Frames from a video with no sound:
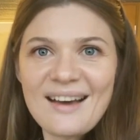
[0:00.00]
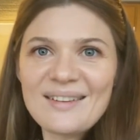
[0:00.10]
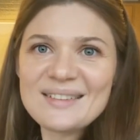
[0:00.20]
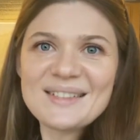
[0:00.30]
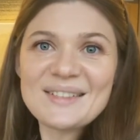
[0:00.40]

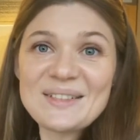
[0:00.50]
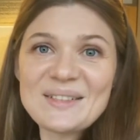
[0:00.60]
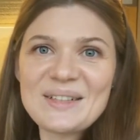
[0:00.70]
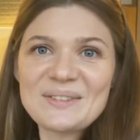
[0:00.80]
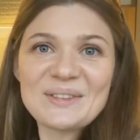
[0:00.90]
Also,
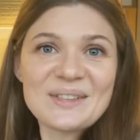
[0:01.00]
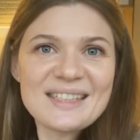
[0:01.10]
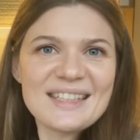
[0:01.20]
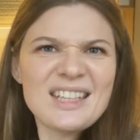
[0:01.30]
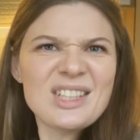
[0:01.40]
of
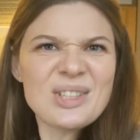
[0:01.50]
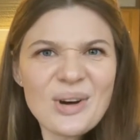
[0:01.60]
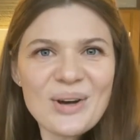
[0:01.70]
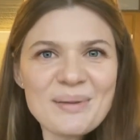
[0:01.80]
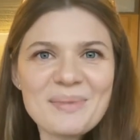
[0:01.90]
course,
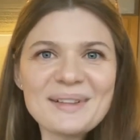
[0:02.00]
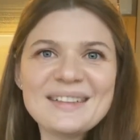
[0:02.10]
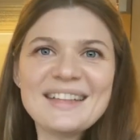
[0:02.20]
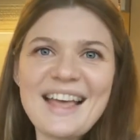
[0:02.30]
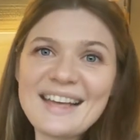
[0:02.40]
enjoyable
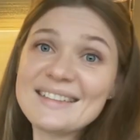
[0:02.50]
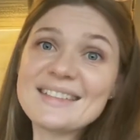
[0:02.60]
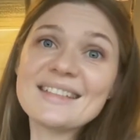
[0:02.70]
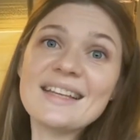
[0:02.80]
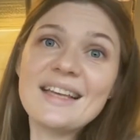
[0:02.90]
and
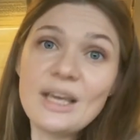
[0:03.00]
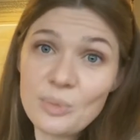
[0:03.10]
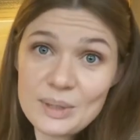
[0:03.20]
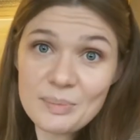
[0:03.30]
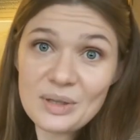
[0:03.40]

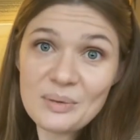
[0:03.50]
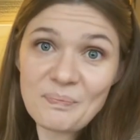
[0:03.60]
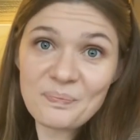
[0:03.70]
equitable.